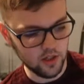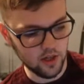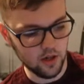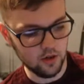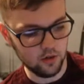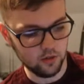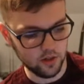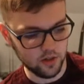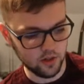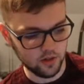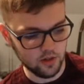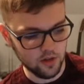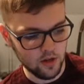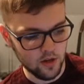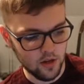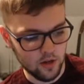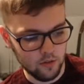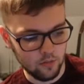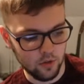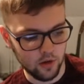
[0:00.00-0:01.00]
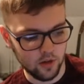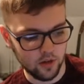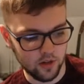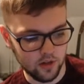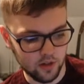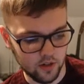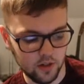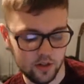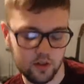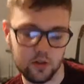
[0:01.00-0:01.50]
Elgin, but
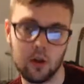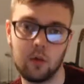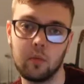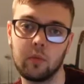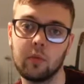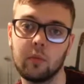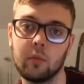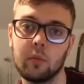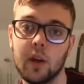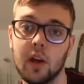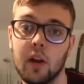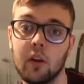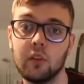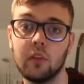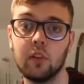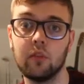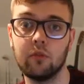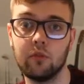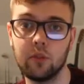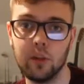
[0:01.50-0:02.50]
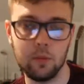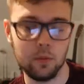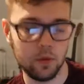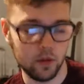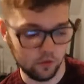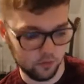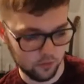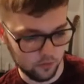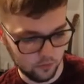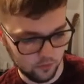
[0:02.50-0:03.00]
Craig Thompson penalty 3
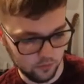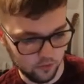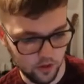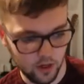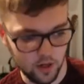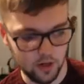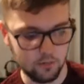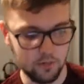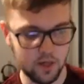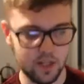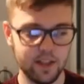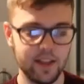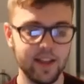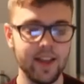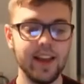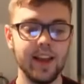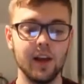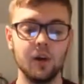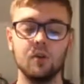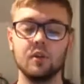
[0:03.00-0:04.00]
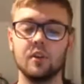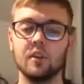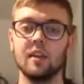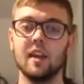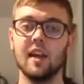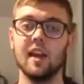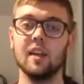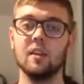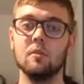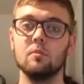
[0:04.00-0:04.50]
minutes from time meant that
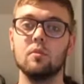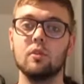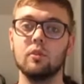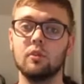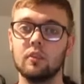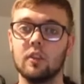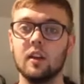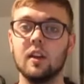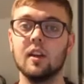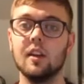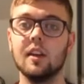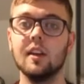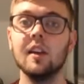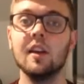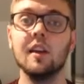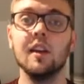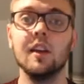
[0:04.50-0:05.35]
Edinburgh City